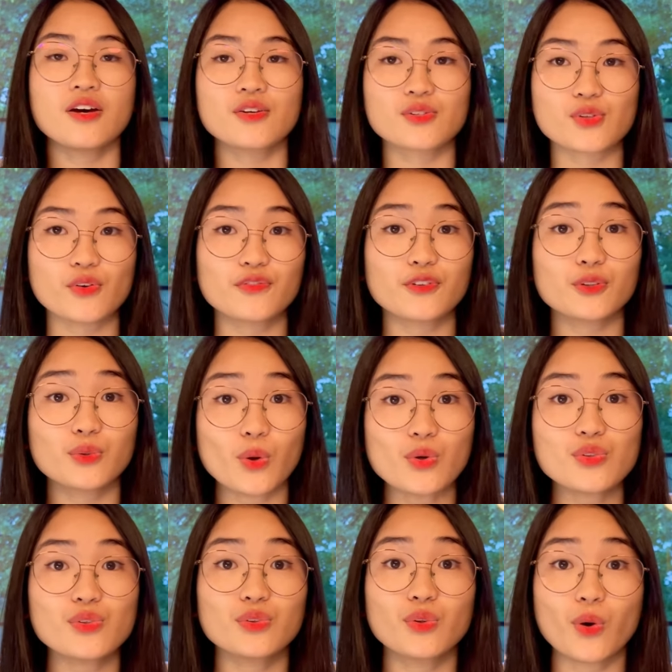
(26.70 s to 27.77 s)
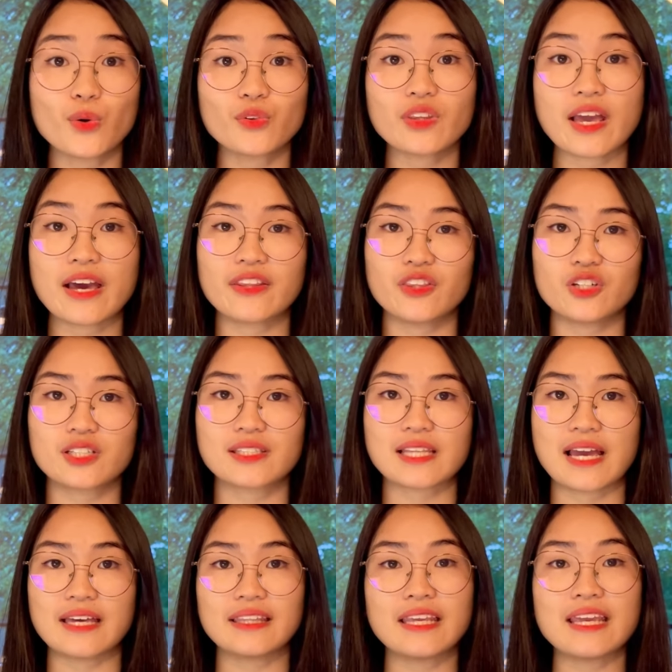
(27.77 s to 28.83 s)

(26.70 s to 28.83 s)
So for those who don't understand,